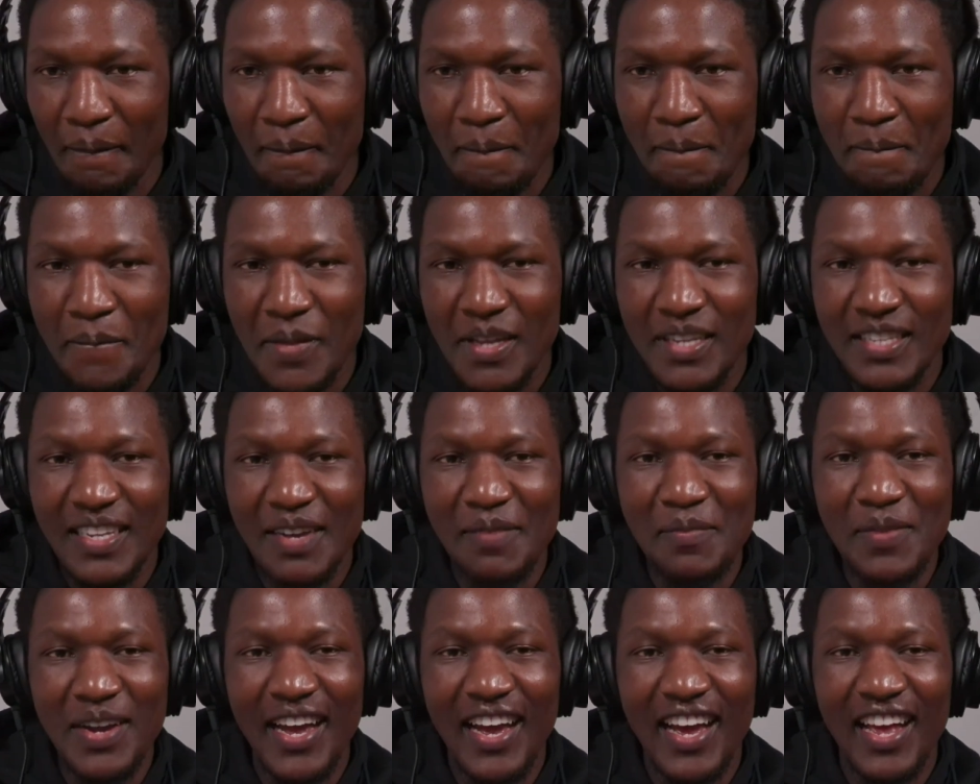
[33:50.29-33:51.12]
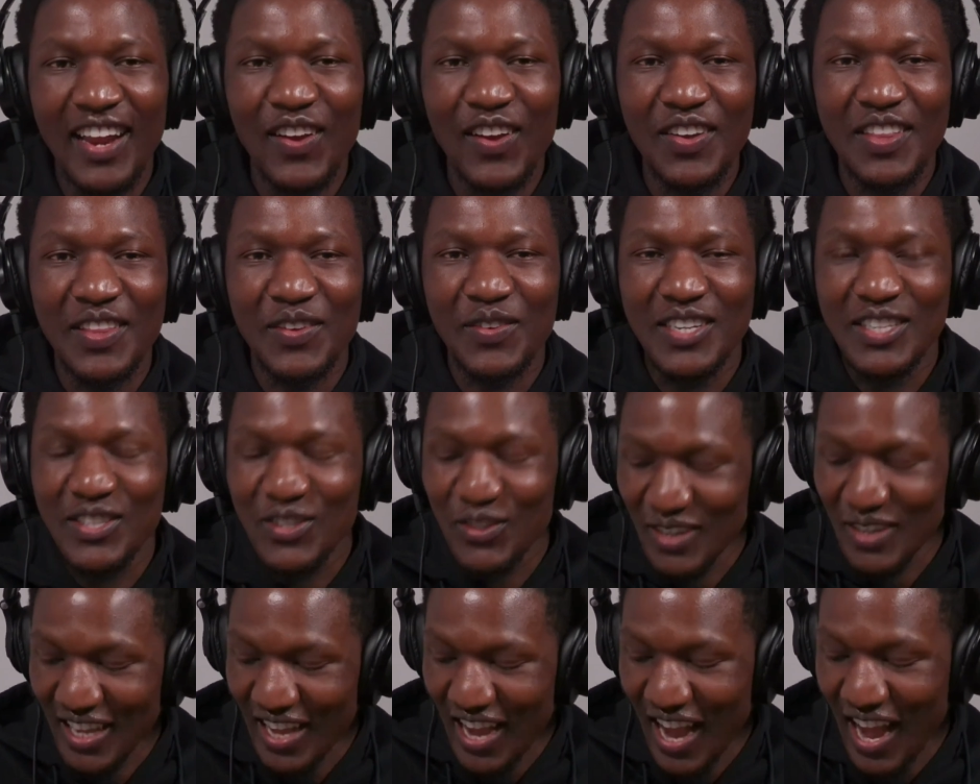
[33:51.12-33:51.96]
somewhere along the way, so
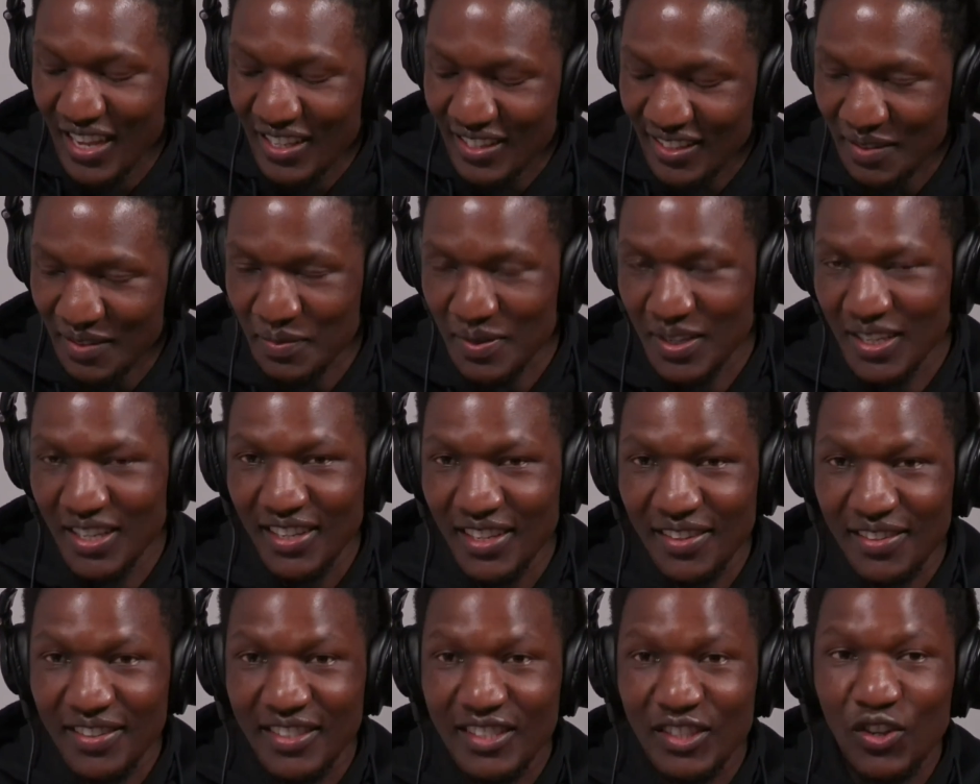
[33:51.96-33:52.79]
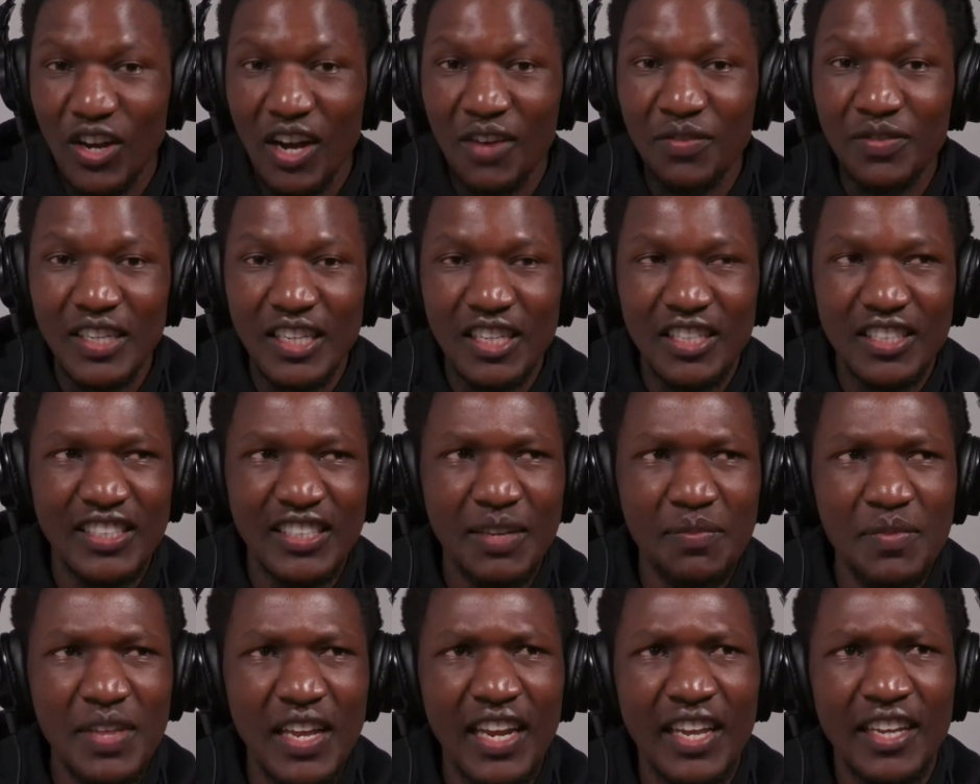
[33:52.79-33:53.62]
he asked me, so after
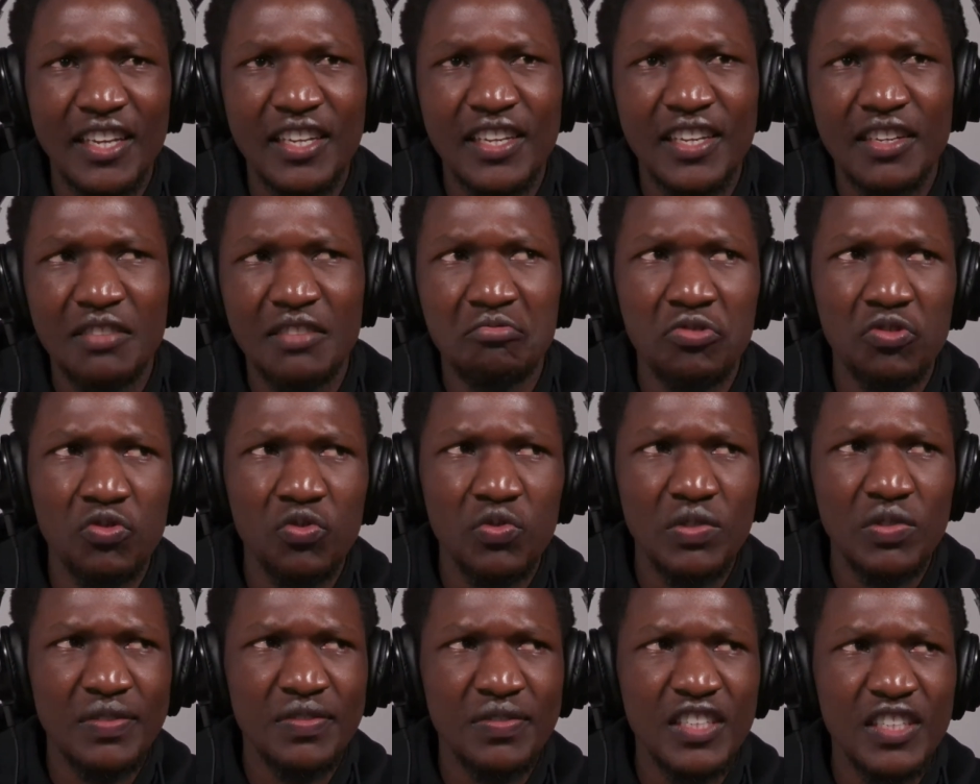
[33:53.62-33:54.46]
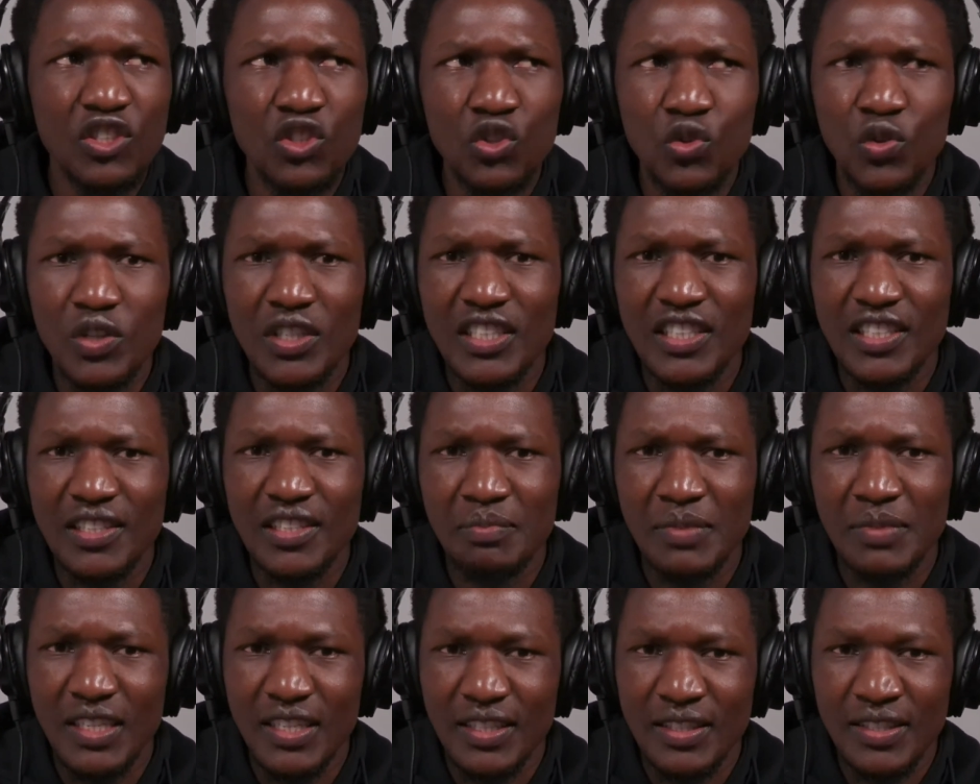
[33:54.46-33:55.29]
something like 15, 20
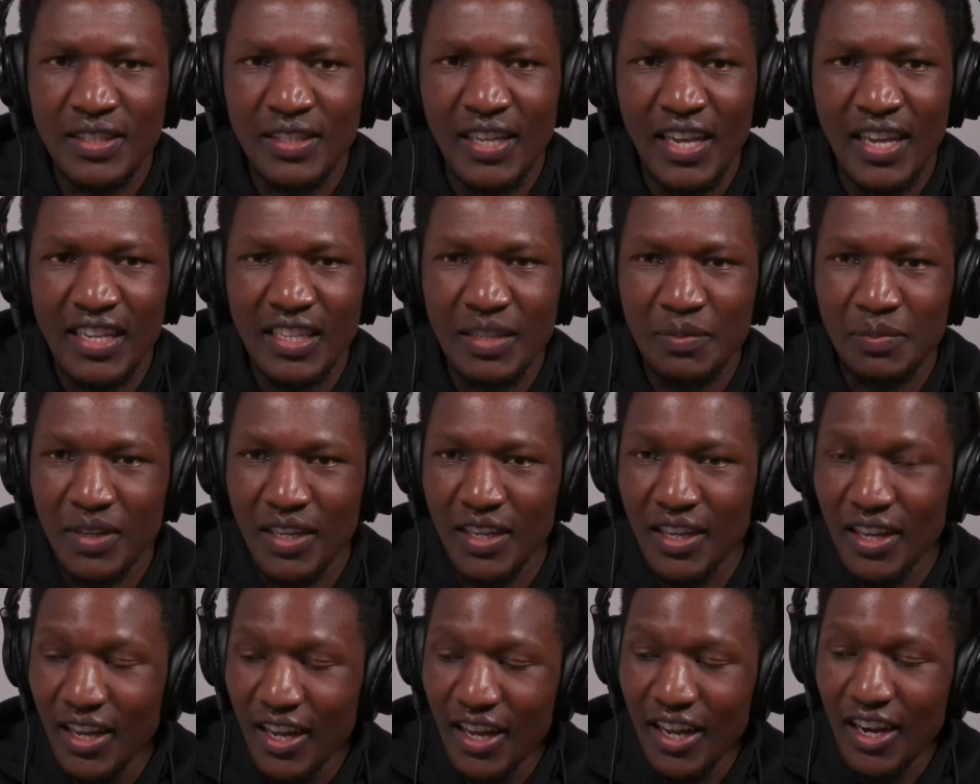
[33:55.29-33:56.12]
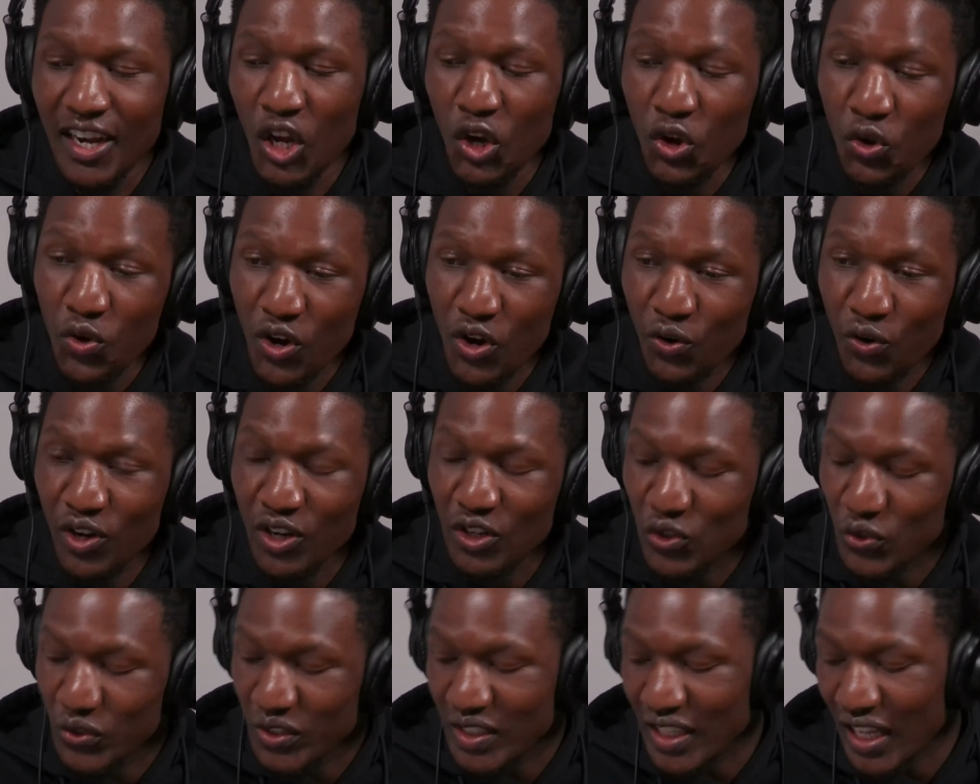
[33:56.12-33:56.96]
minutes, he asked me, now you're going
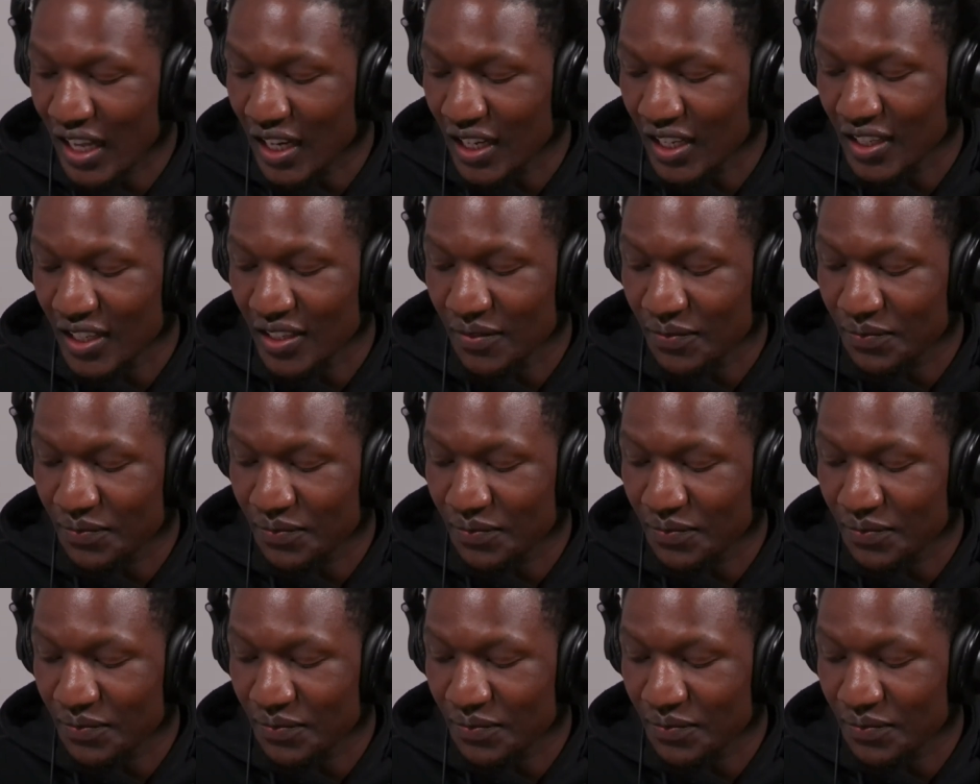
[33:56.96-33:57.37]
to Stirling.